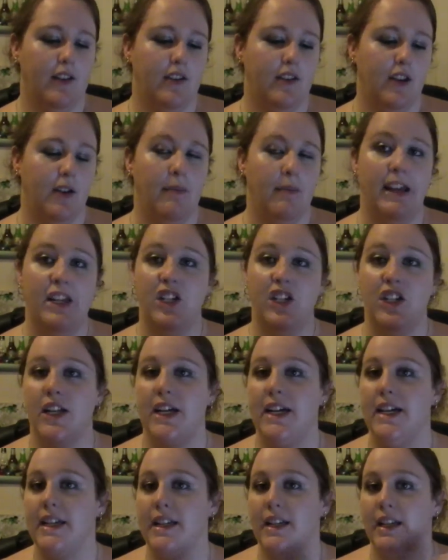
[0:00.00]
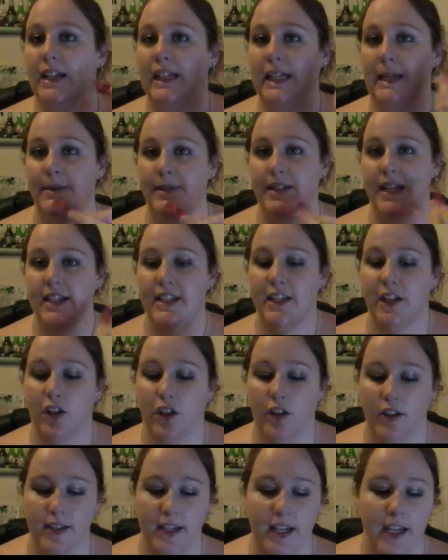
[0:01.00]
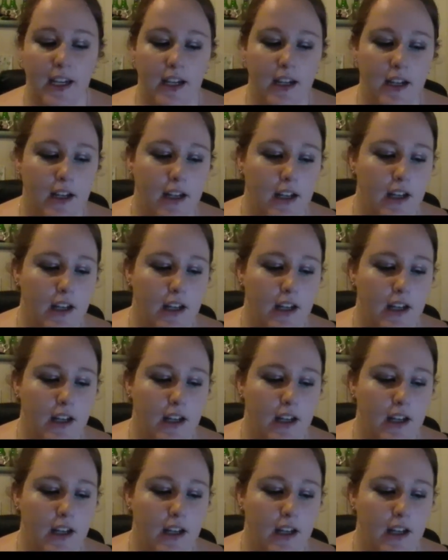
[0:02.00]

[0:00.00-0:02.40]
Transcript: So it makes your lips nice and glossy.